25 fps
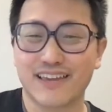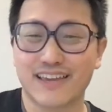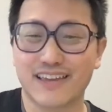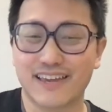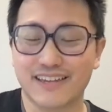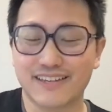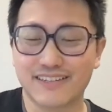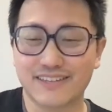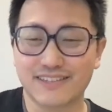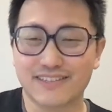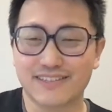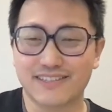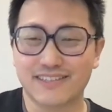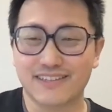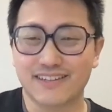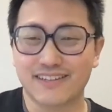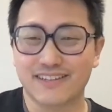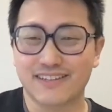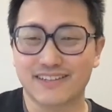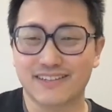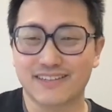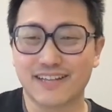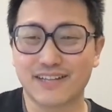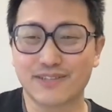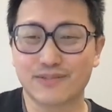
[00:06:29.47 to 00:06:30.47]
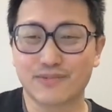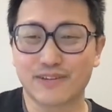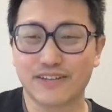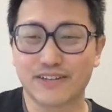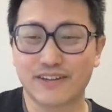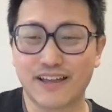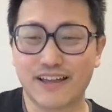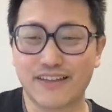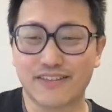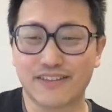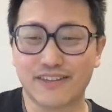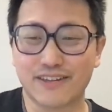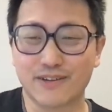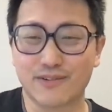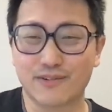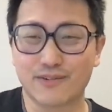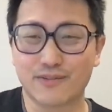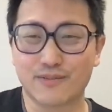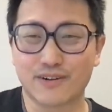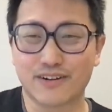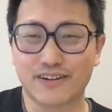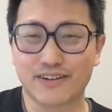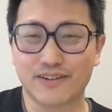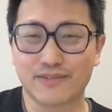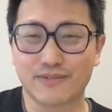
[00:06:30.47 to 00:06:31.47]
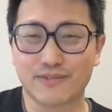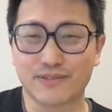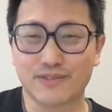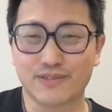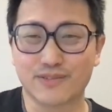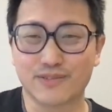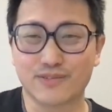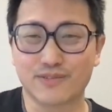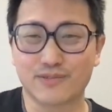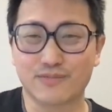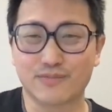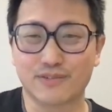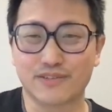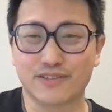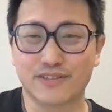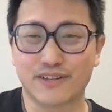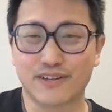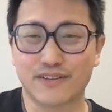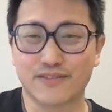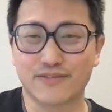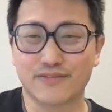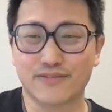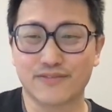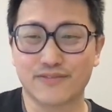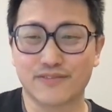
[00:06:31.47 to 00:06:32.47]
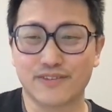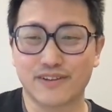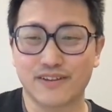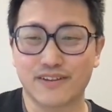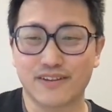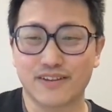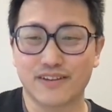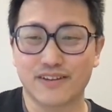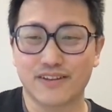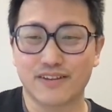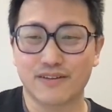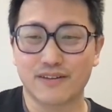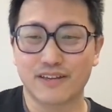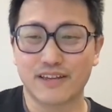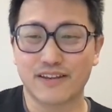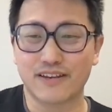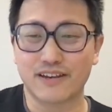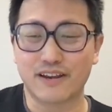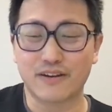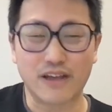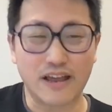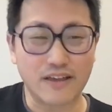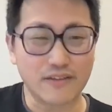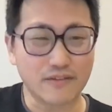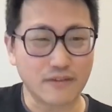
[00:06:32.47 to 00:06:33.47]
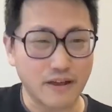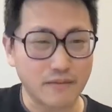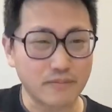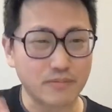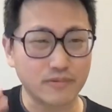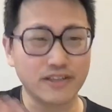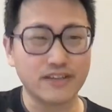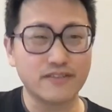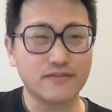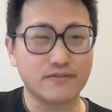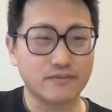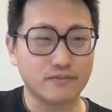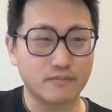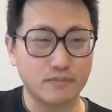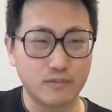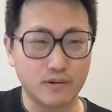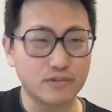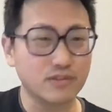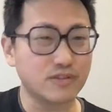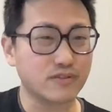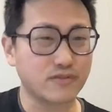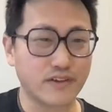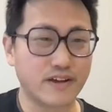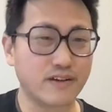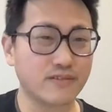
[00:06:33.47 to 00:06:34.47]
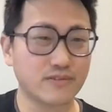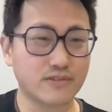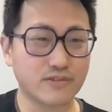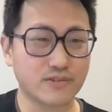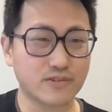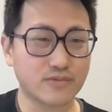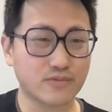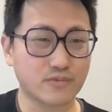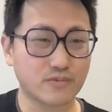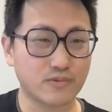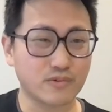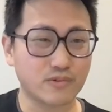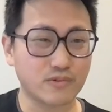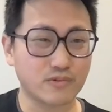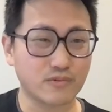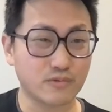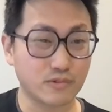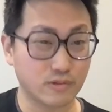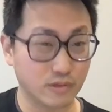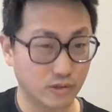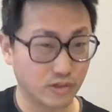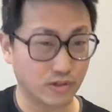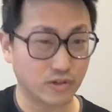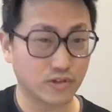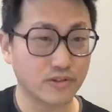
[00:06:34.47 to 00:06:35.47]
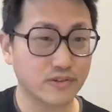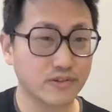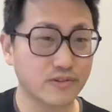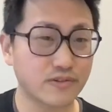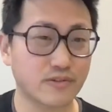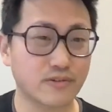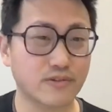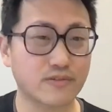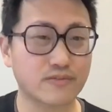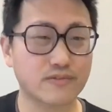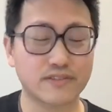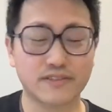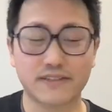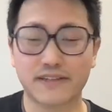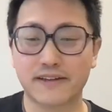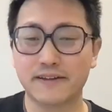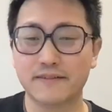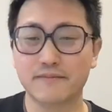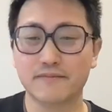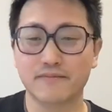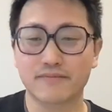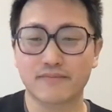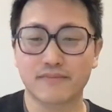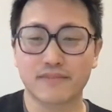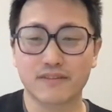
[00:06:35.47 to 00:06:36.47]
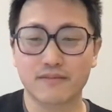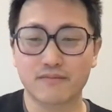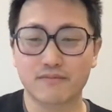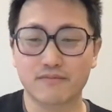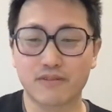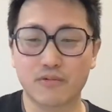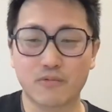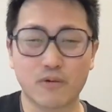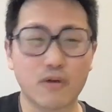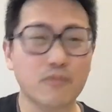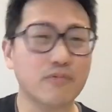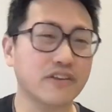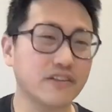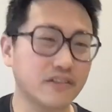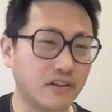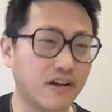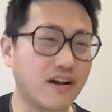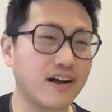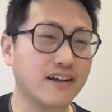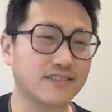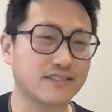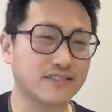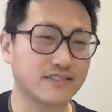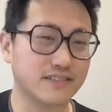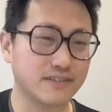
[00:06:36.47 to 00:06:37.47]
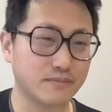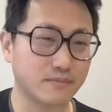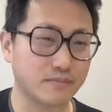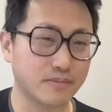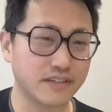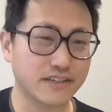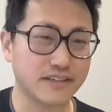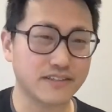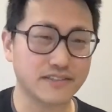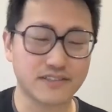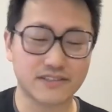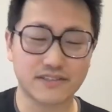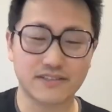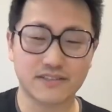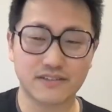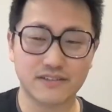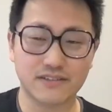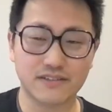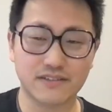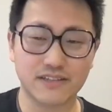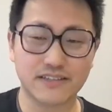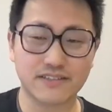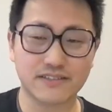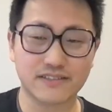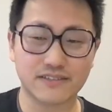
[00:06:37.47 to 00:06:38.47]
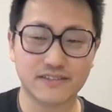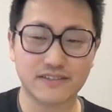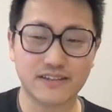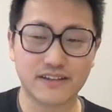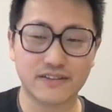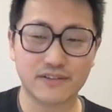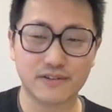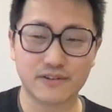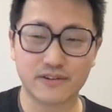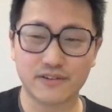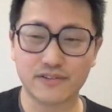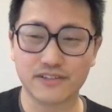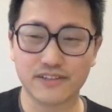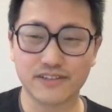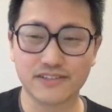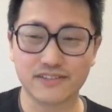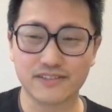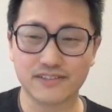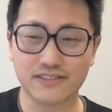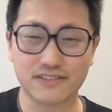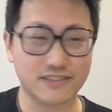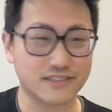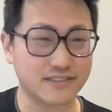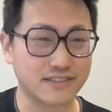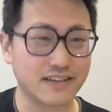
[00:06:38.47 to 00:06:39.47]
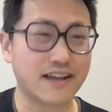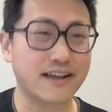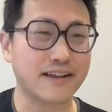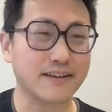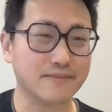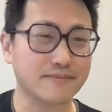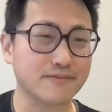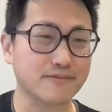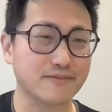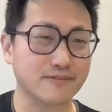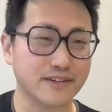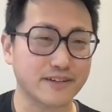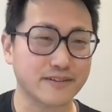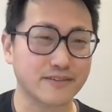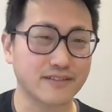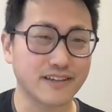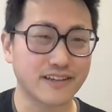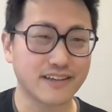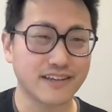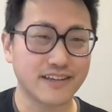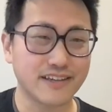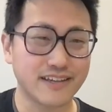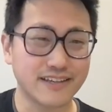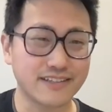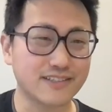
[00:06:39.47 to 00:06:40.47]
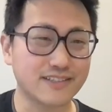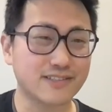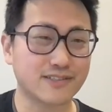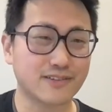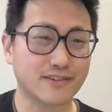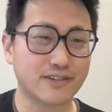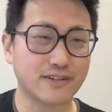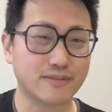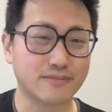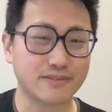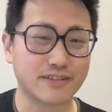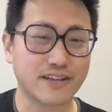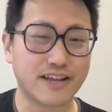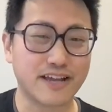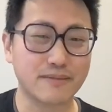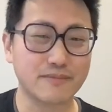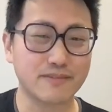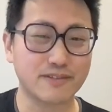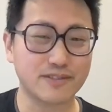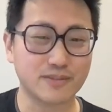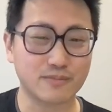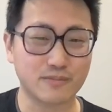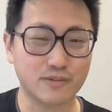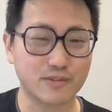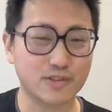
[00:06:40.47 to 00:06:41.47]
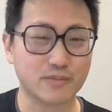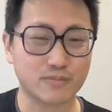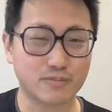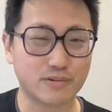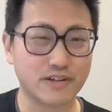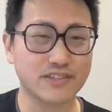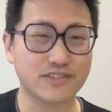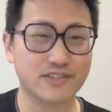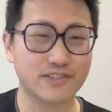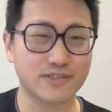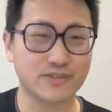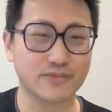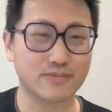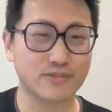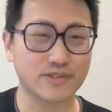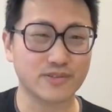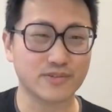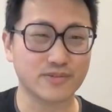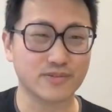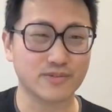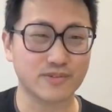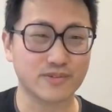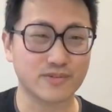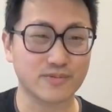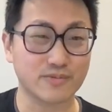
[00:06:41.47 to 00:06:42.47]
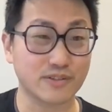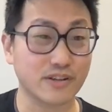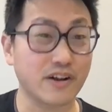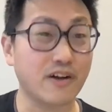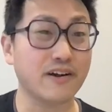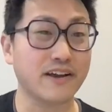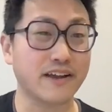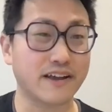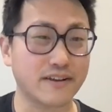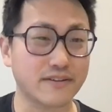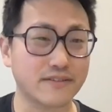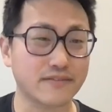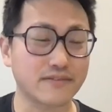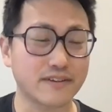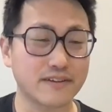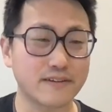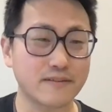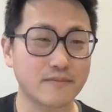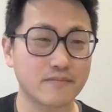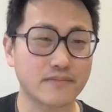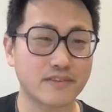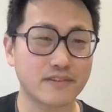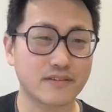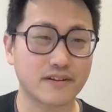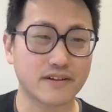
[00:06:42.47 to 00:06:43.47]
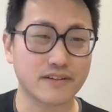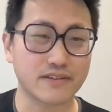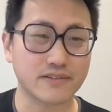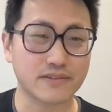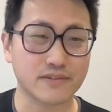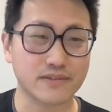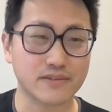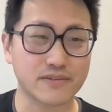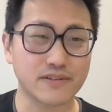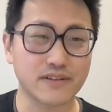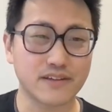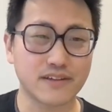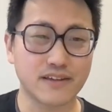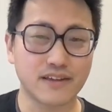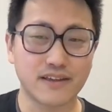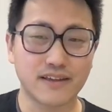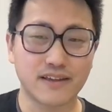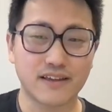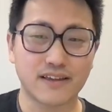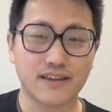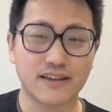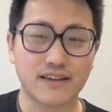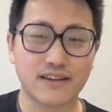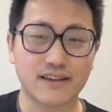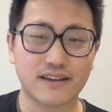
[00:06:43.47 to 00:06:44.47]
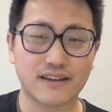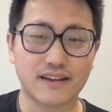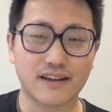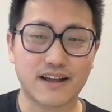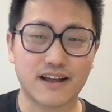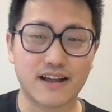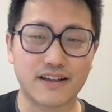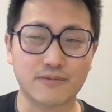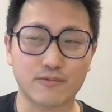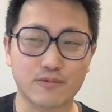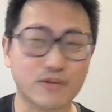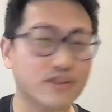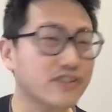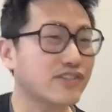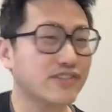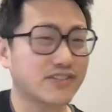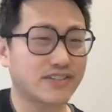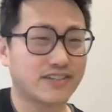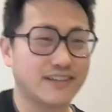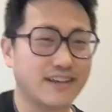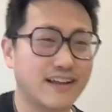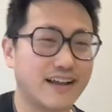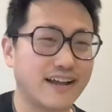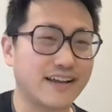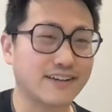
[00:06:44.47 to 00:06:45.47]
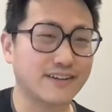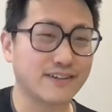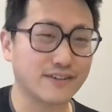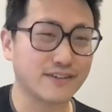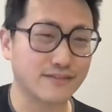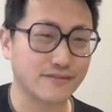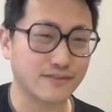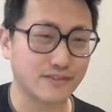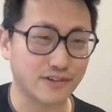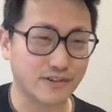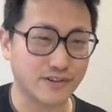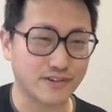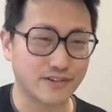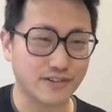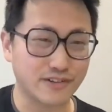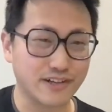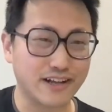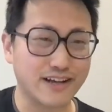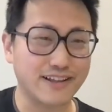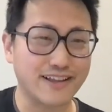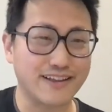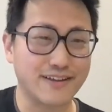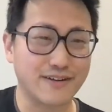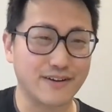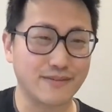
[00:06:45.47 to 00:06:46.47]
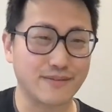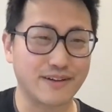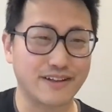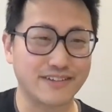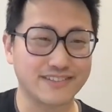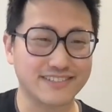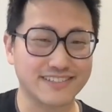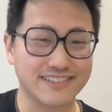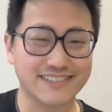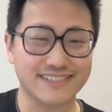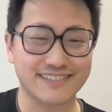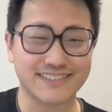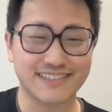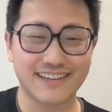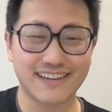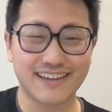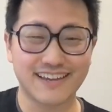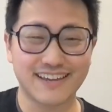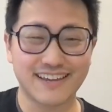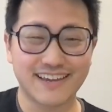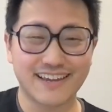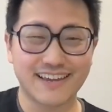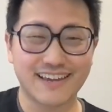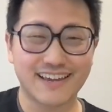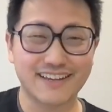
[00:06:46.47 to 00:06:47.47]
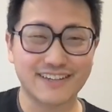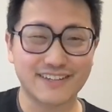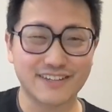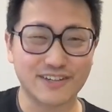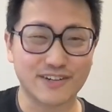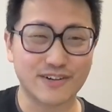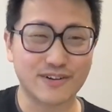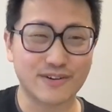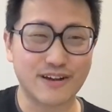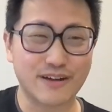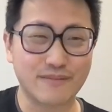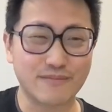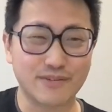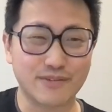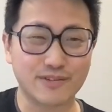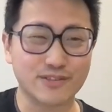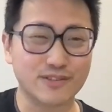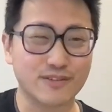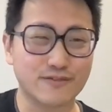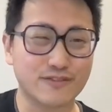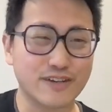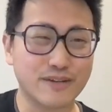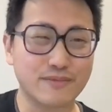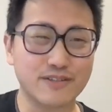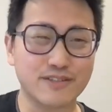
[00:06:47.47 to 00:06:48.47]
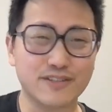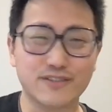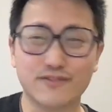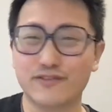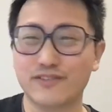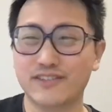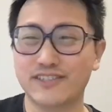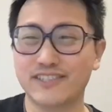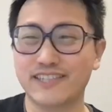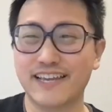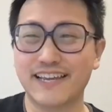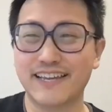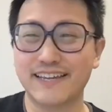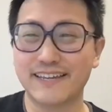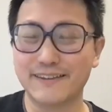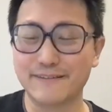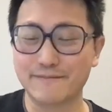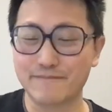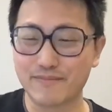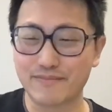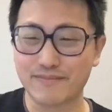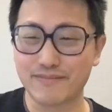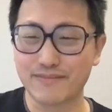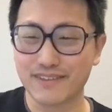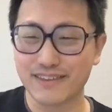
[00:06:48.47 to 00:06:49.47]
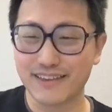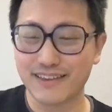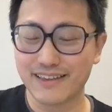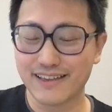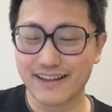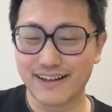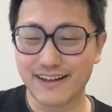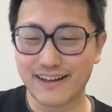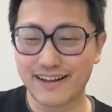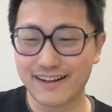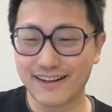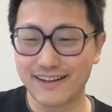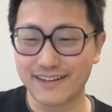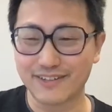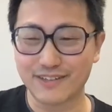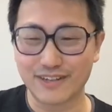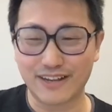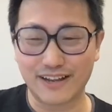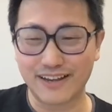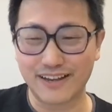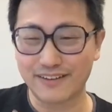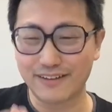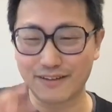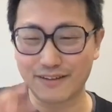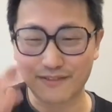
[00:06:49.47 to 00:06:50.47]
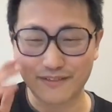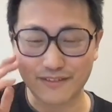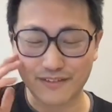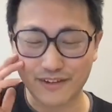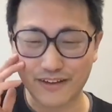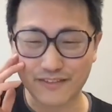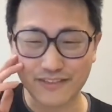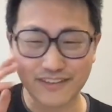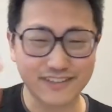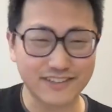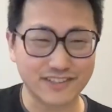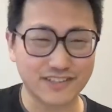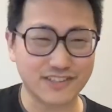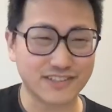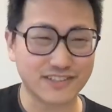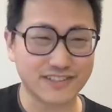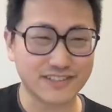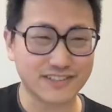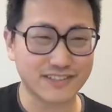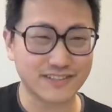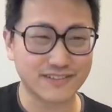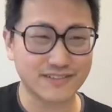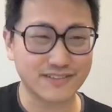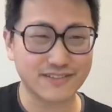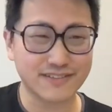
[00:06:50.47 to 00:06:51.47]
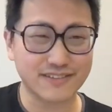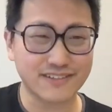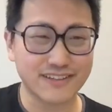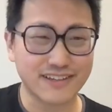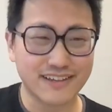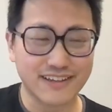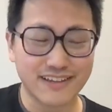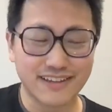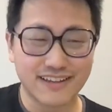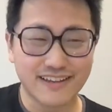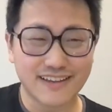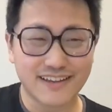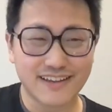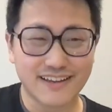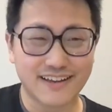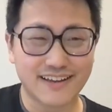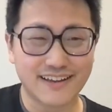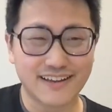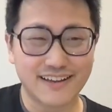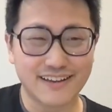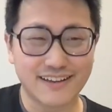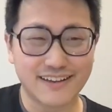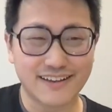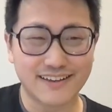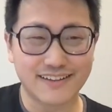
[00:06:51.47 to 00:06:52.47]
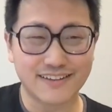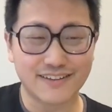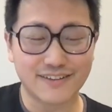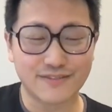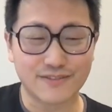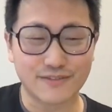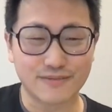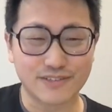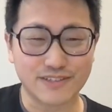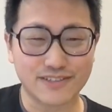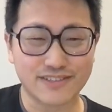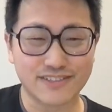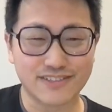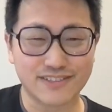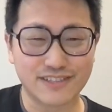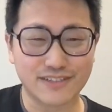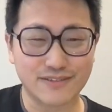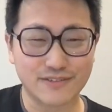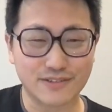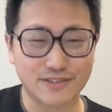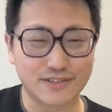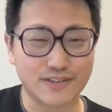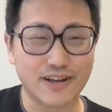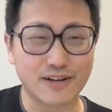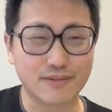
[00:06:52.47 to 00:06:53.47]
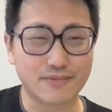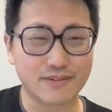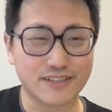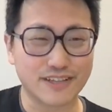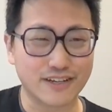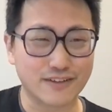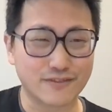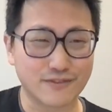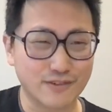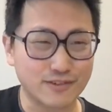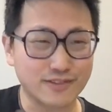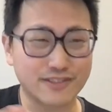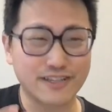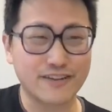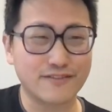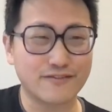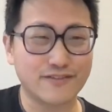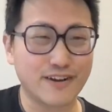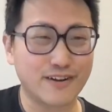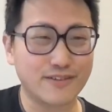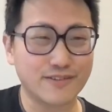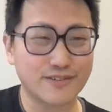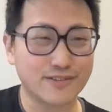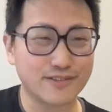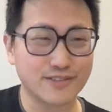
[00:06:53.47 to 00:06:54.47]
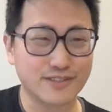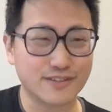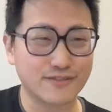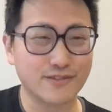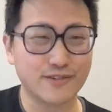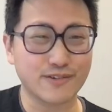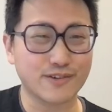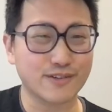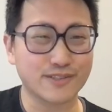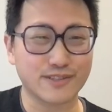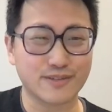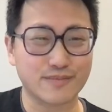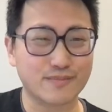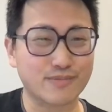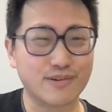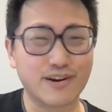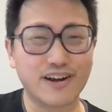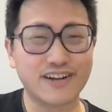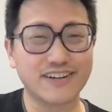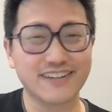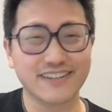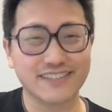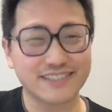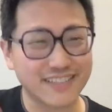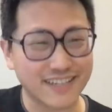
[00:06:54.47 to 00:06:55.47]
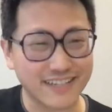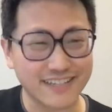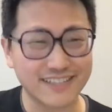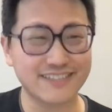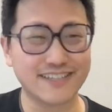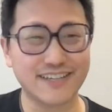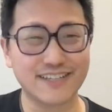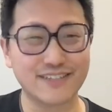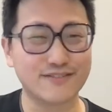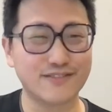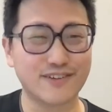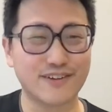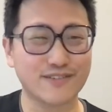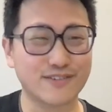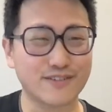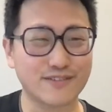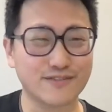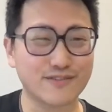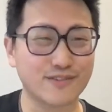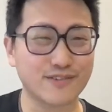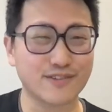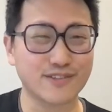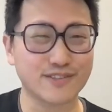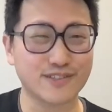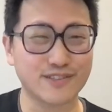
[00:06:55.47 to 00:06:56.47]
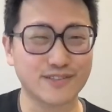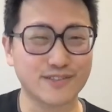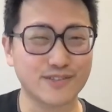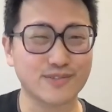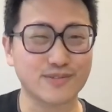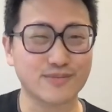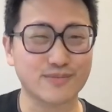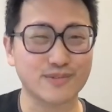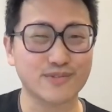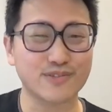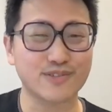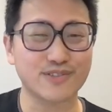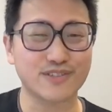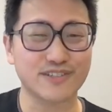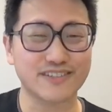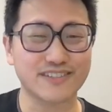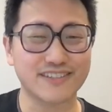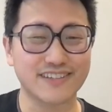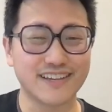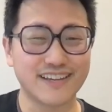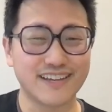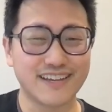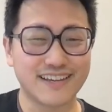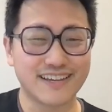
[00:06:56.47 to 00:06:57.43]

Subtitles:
And that's why I think go-to-market was super tough. I believe most founders will learn over time, but what we lost, the biggest lesson I learned is the time, right? In startup, time is the most precious resource we all have, right? So I wish I could have learned a lot about this. And there's a famous saying I think it's Justin from Justin TV. You're talking about like a first-time founder, they focus on product. Second-time founder, focus on distribution.